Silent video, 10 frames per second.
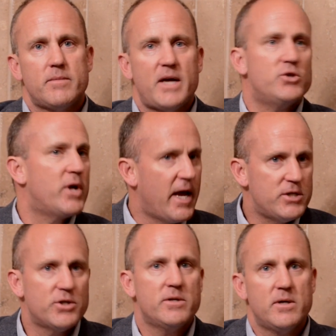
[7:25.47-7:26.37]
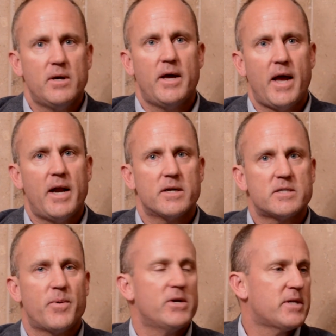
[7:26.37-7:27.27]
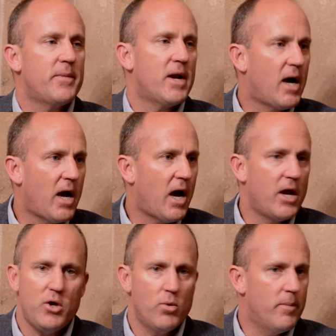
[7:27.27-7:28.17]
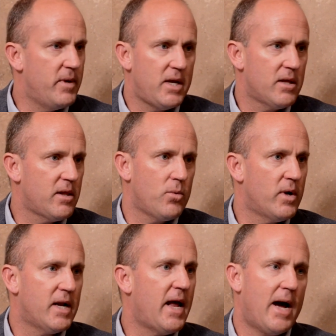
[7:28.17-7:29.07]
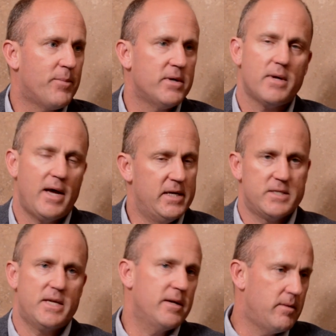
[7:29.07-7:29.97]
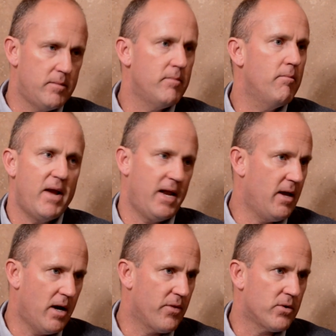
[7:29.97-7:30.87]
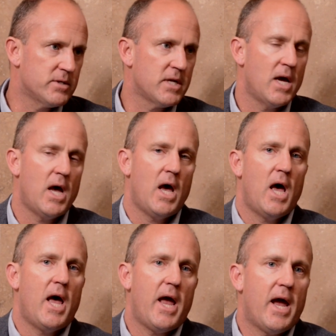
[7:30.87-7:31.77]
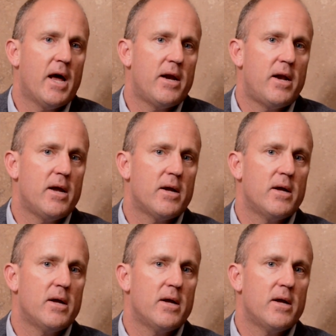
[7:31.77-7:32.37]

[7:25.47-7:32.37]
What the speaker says: education and experience, I mean, I knew immediately what had happened, as did many others. And